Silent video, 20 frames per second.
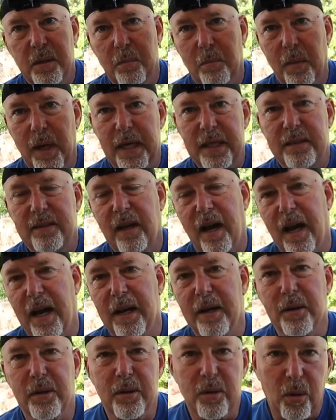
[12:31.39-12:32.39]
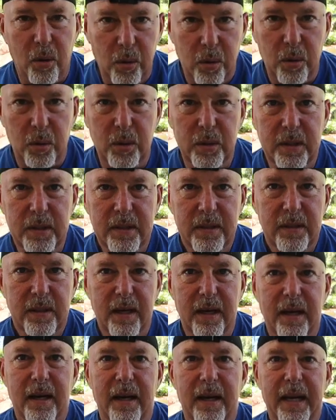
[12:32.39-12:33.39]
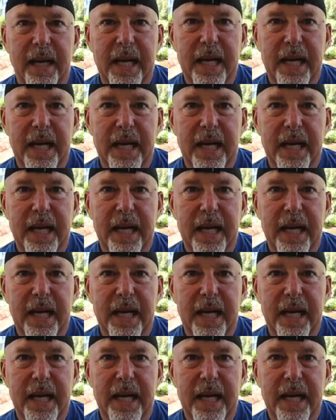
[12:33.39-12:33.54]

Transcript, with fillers: my tired old uh,